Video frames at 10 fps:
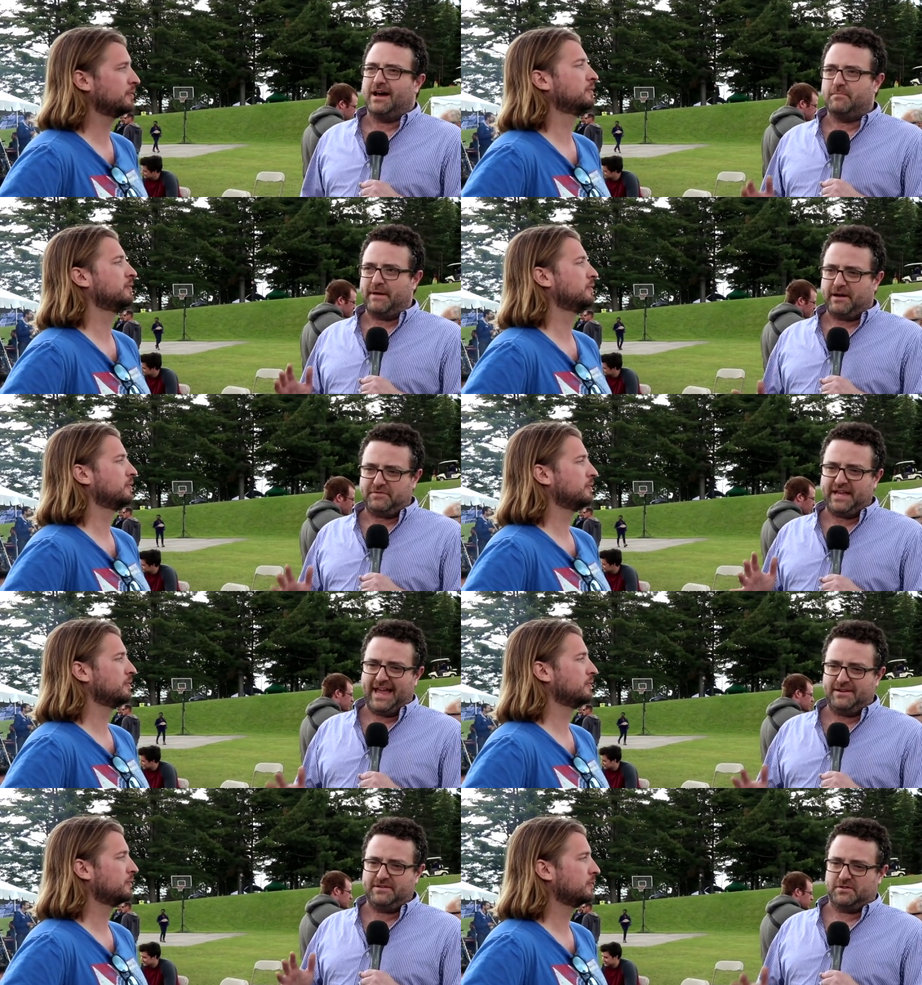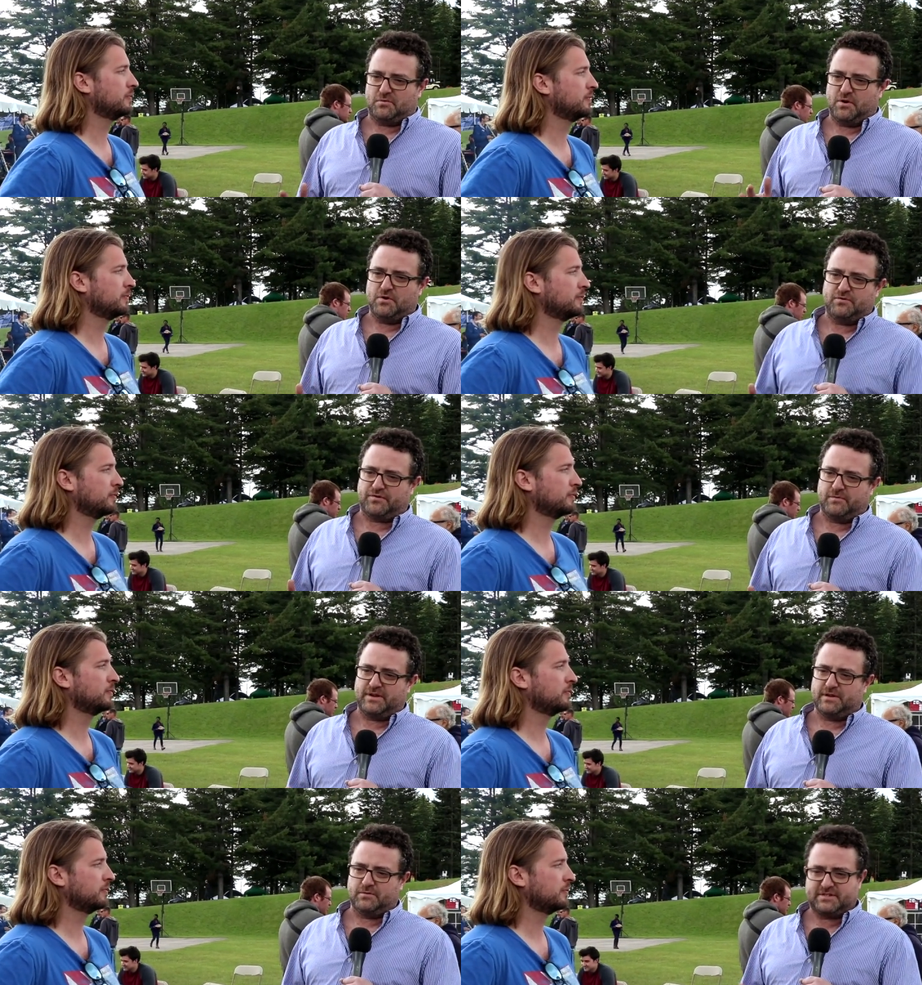Speaker 1: about the end of the road for
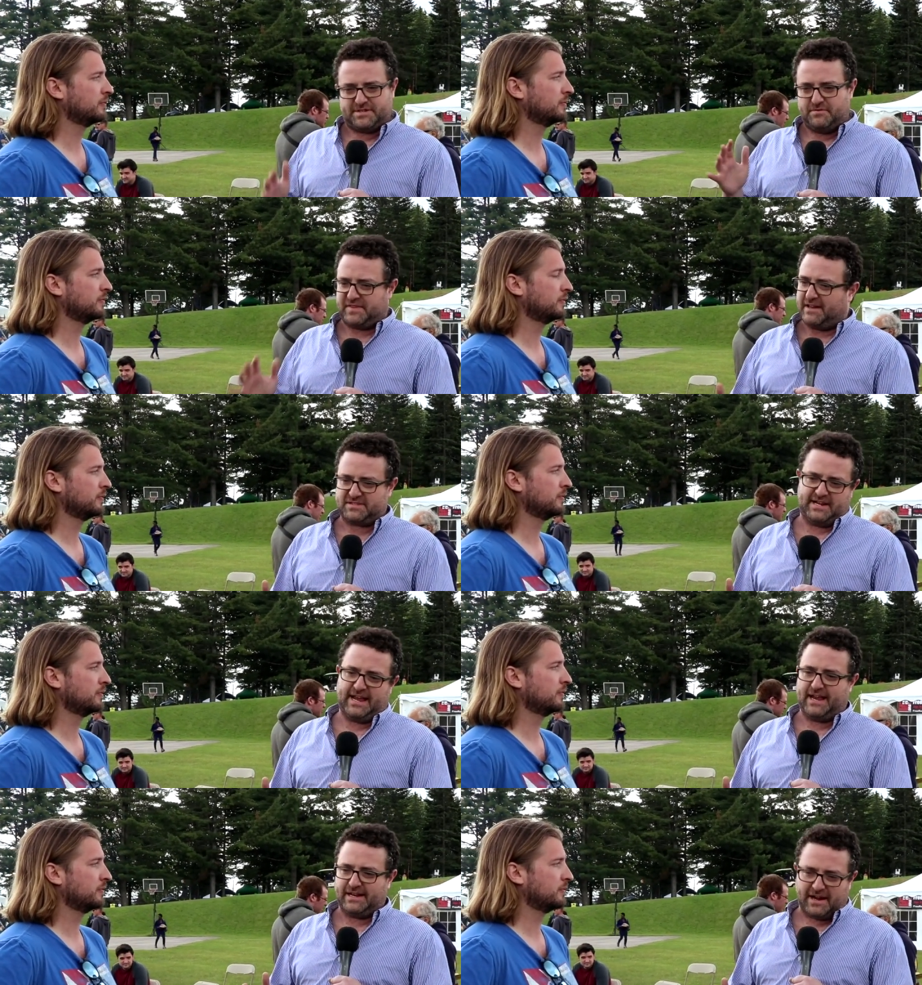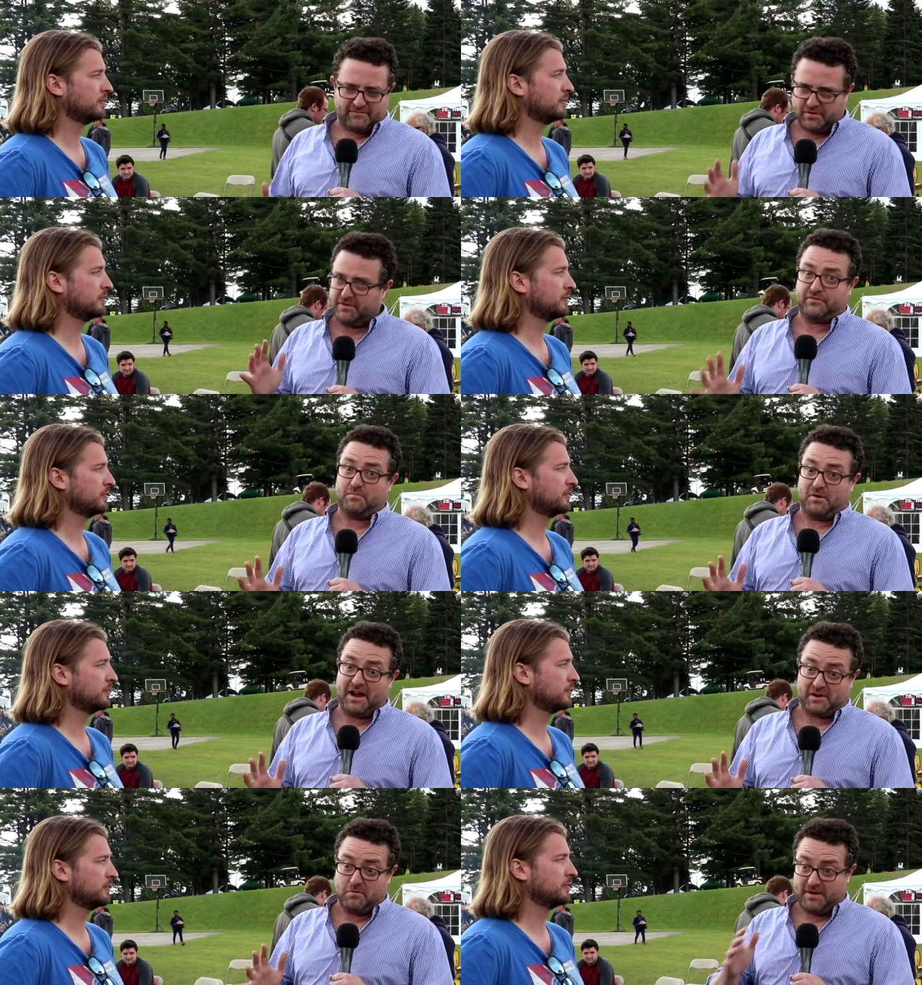me was 2008, I voted for
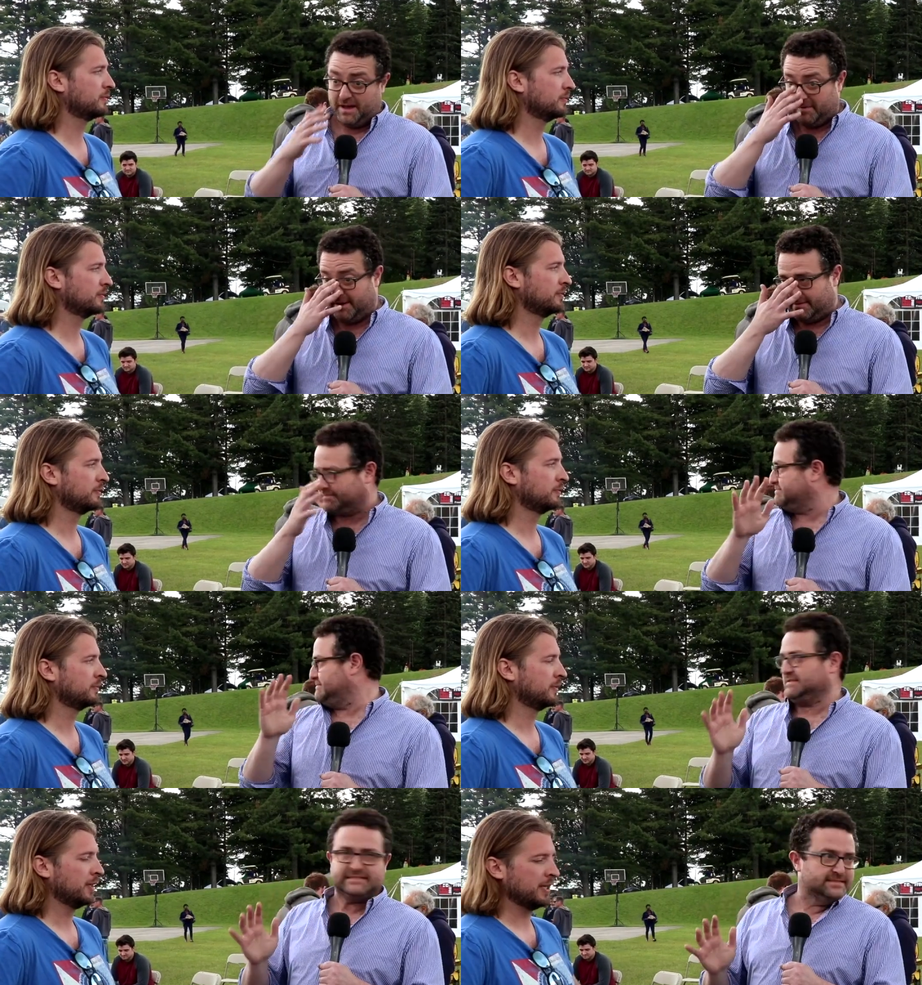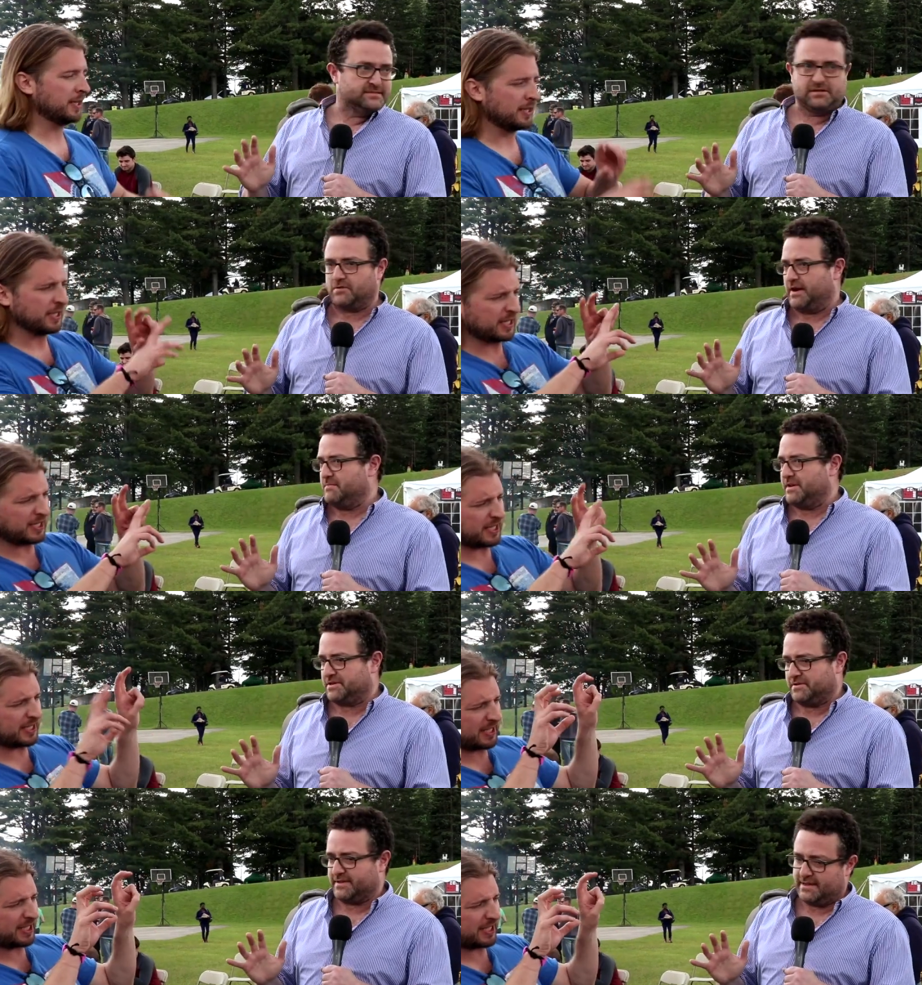Barack Obama. Look around, make
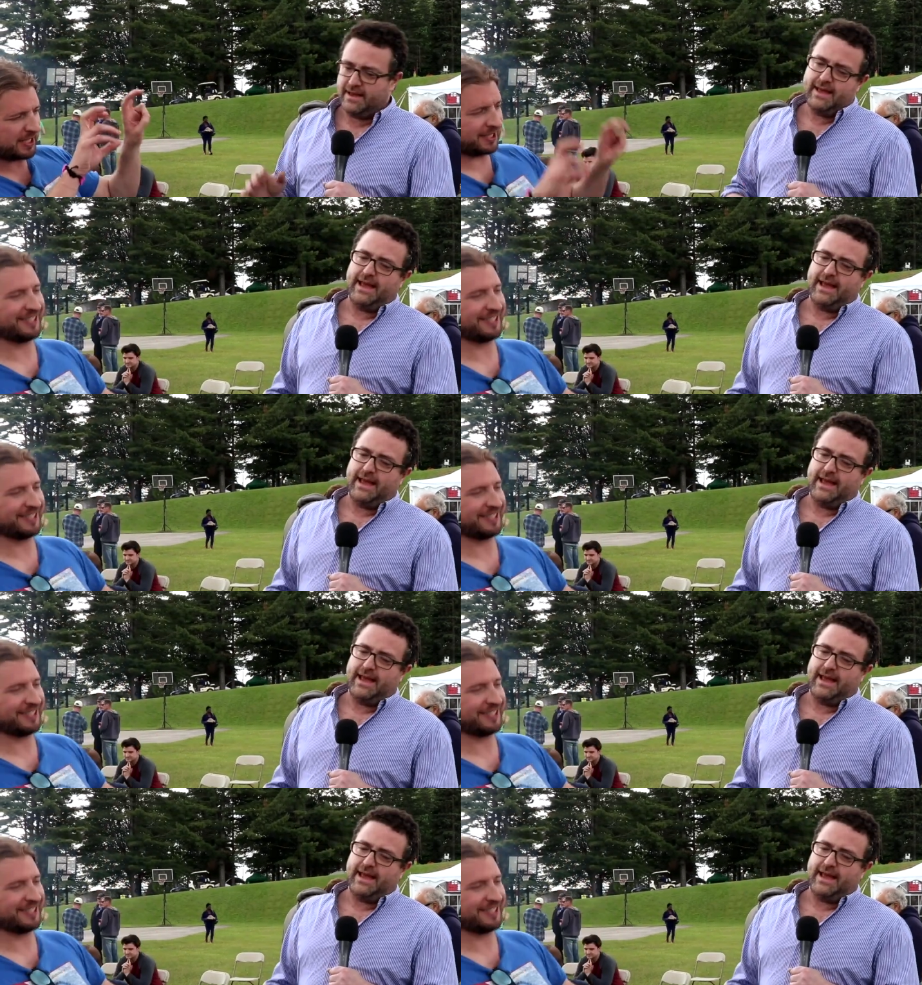sure that,